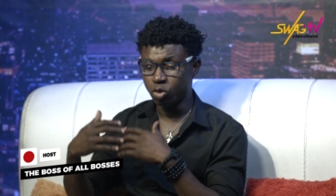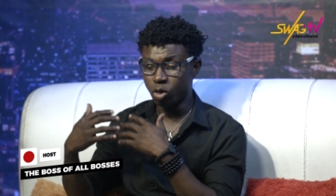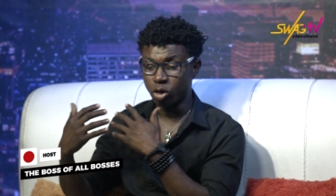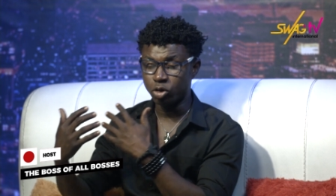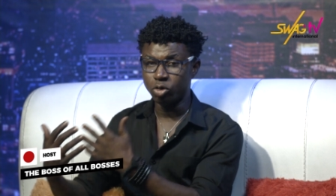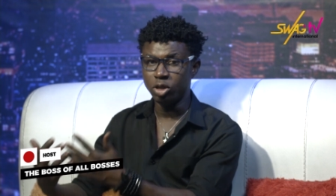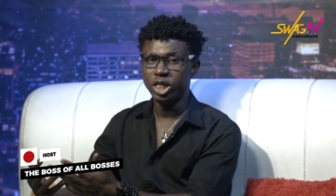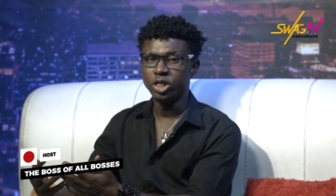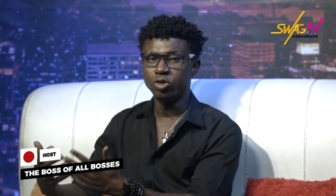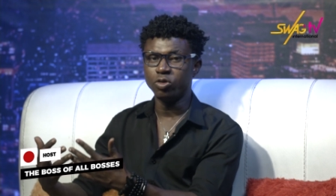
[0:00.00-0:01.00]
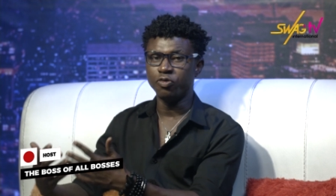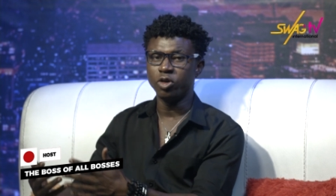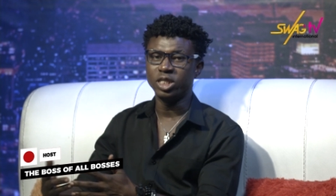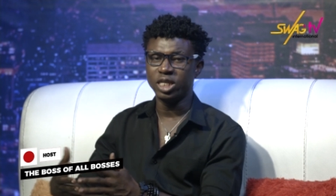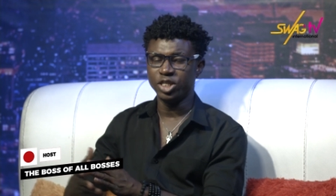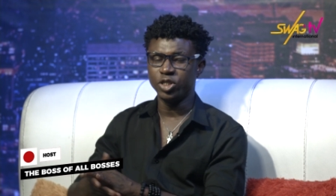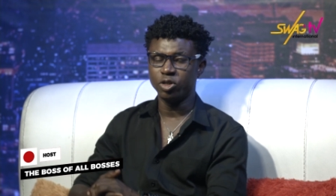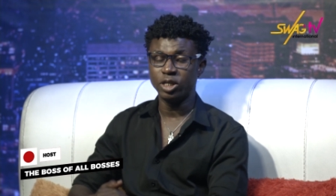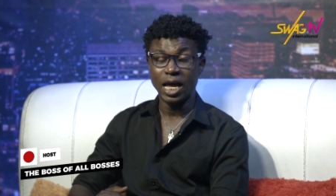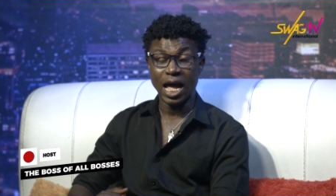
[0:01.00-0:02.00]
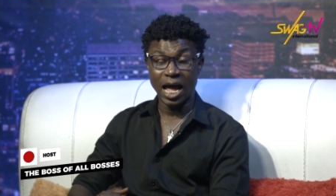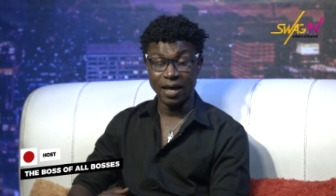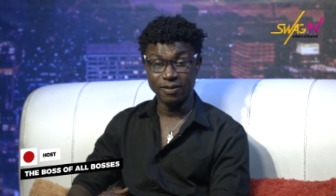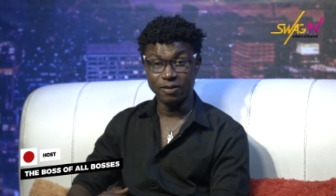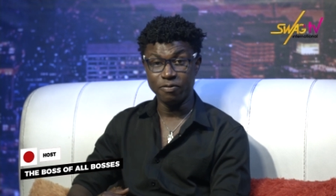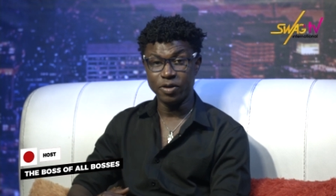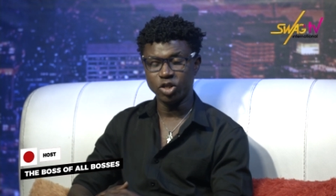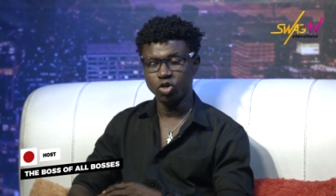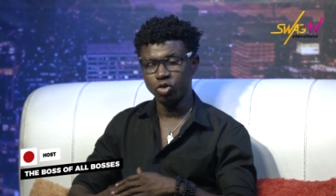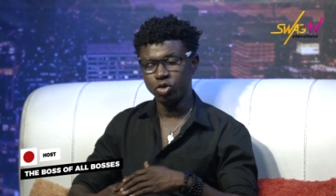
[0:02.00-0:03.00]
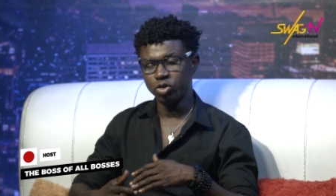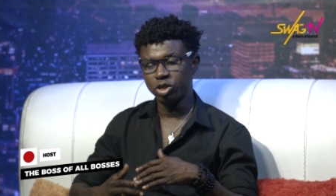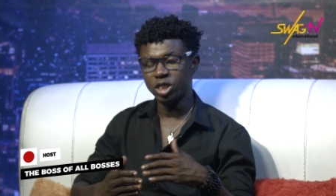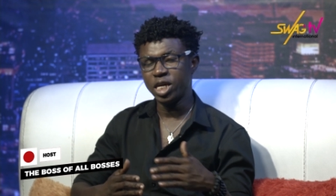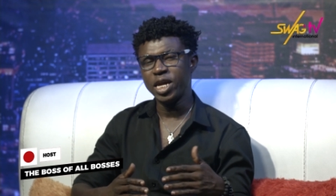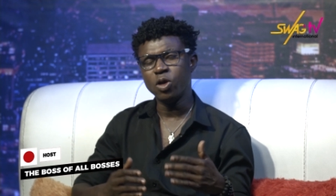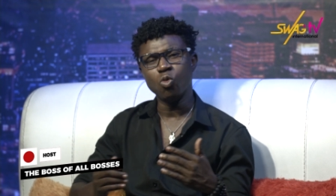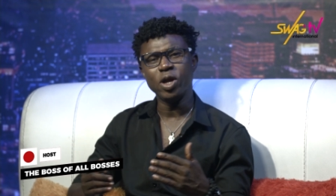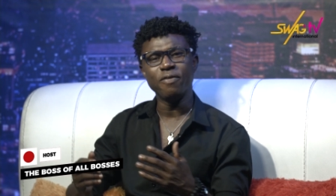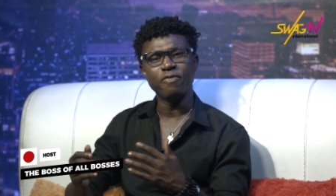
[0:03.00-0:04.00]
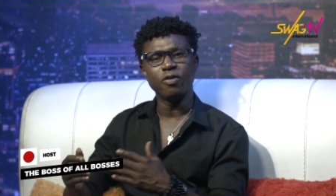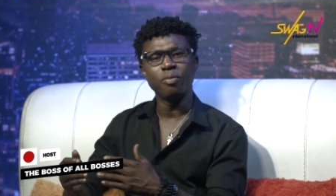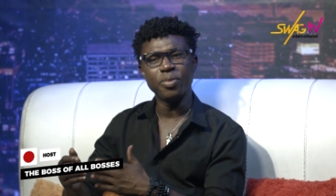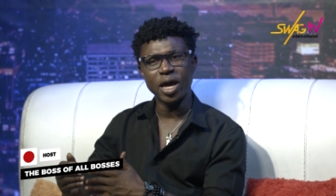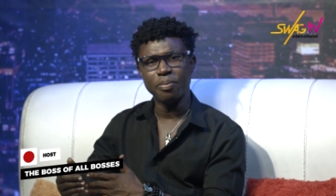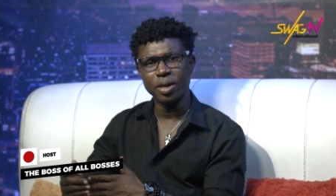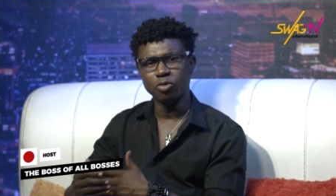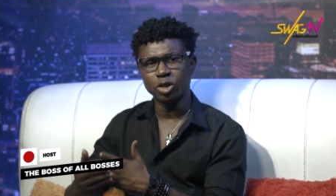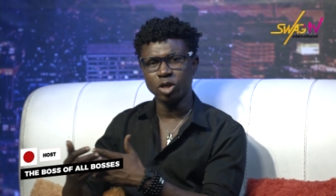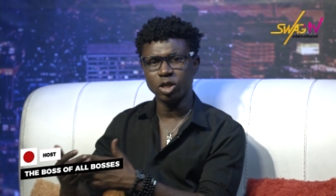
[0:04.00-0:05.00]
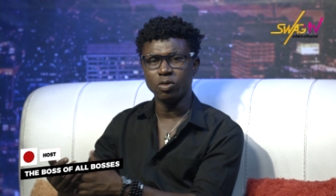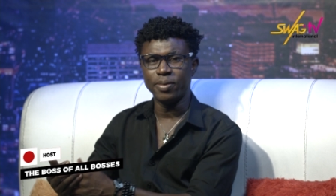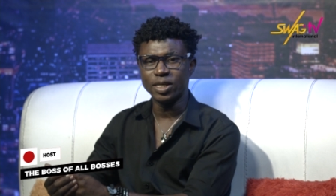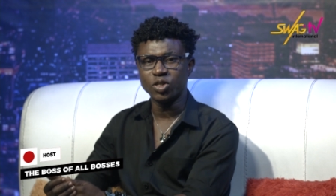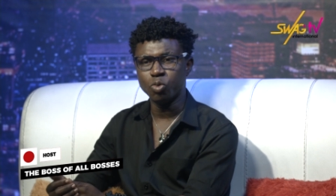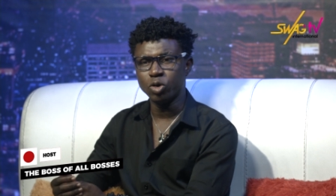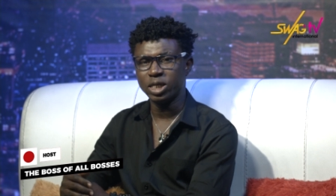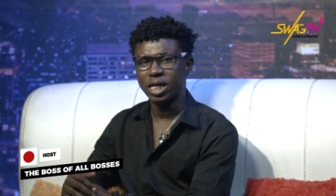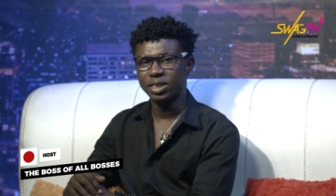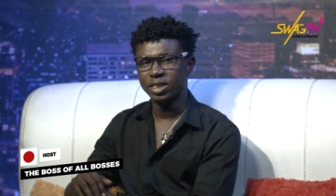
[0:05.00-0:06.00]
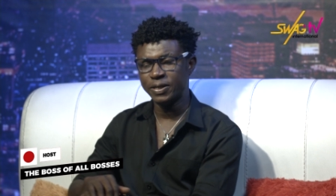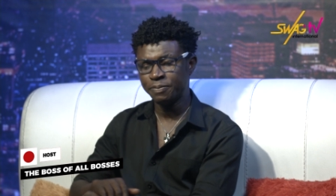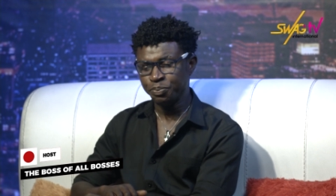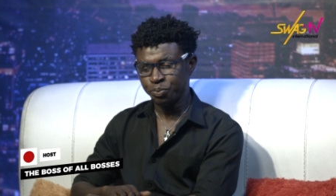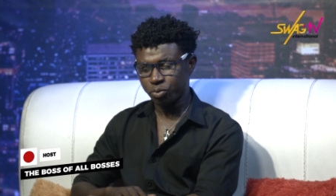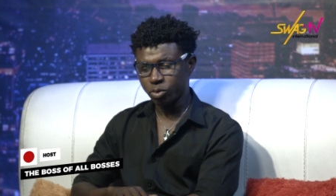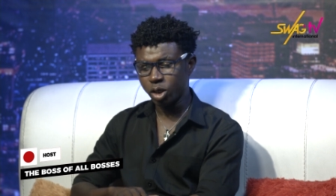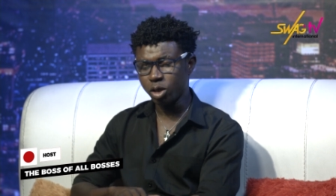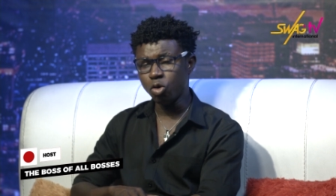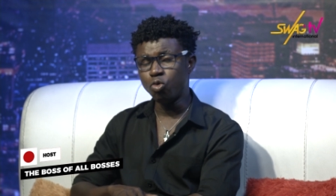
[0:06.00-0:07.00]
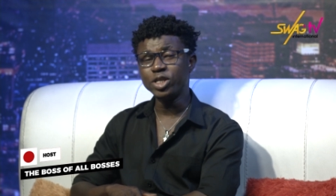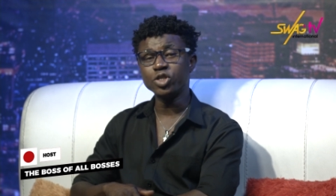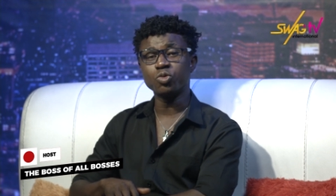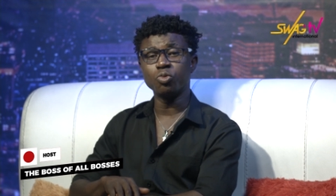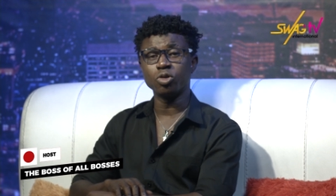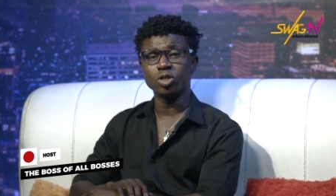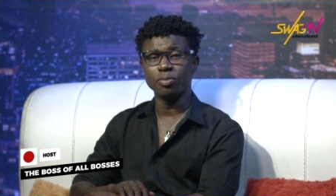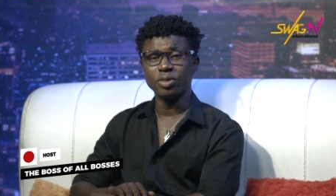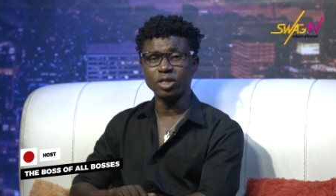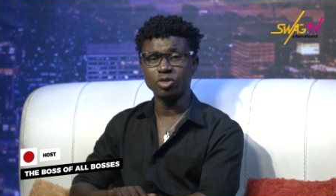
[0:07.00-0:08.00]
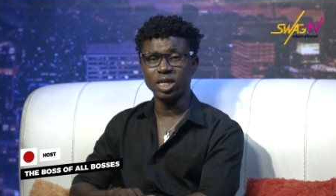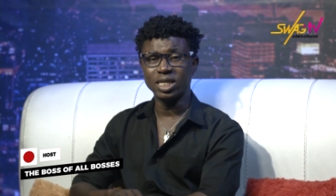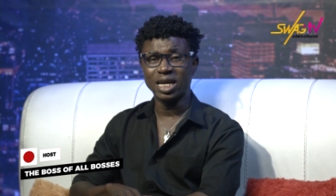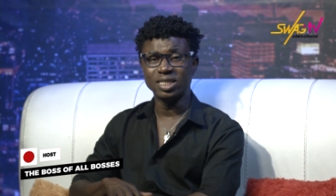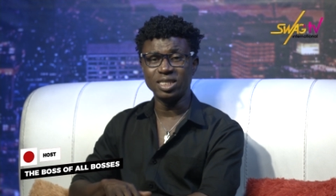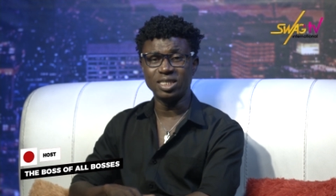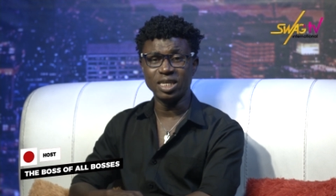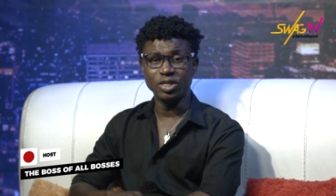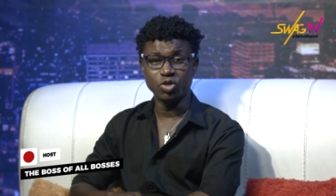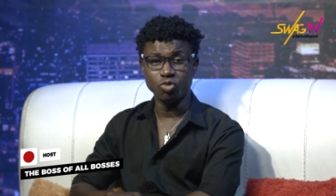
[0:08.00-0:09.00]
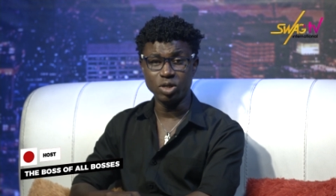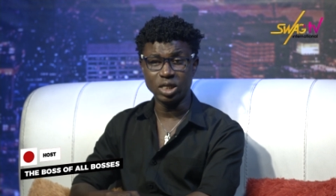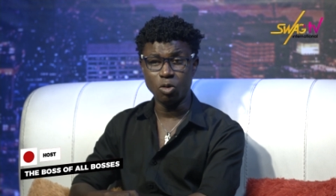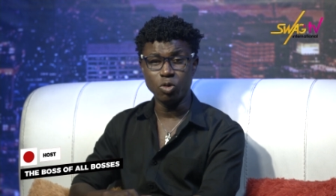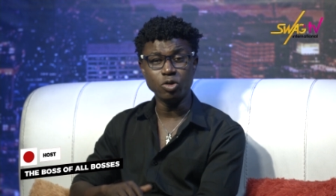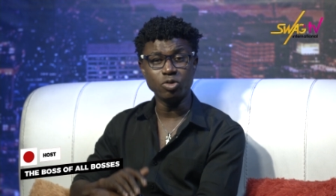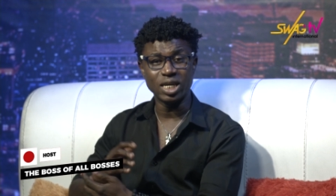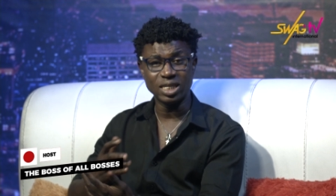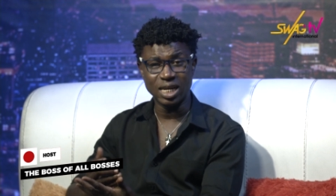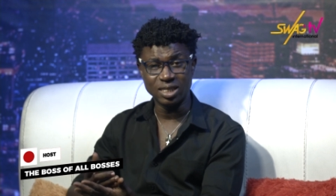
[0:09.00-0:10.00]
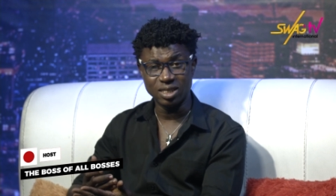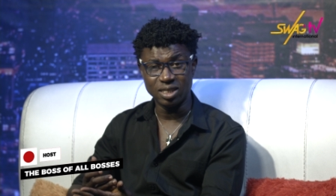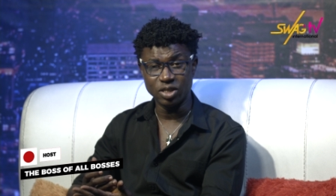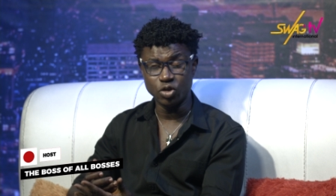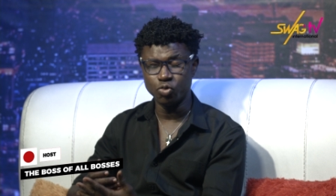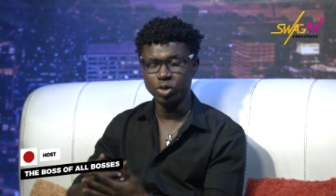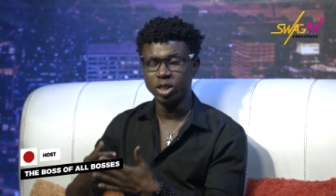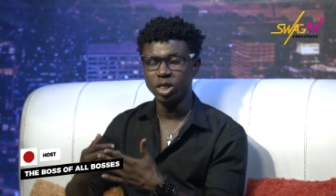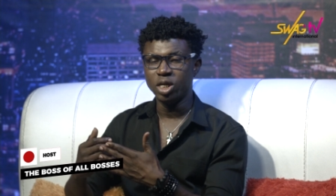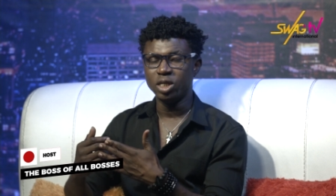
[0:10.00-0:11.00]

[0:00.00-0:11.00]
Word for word: it also lead you to fornication and the rest. So you should stay away from them. Now we're talking about smoking. I say when you smoke, sometimes you get addicted to it, and when you get addicted to it,